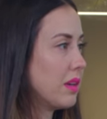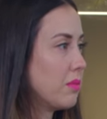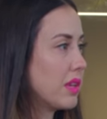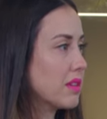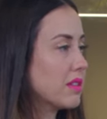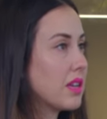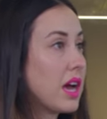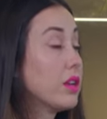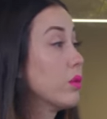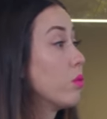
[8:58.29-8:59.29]
yeah because
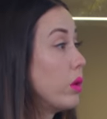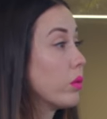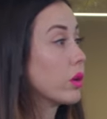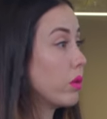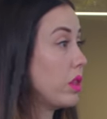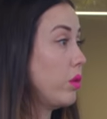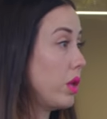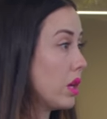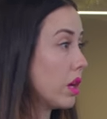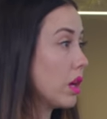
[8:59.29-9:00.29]
i know we work with you
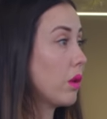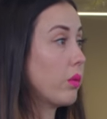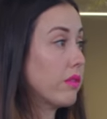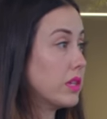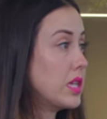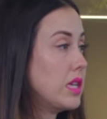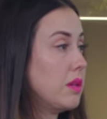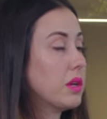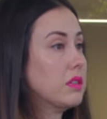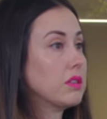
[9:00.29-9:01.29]
here and mm-hmm. we have a mm-hmm.
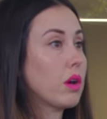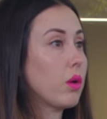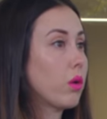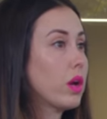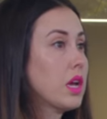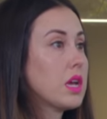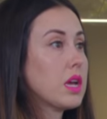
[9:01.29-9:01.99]
team and so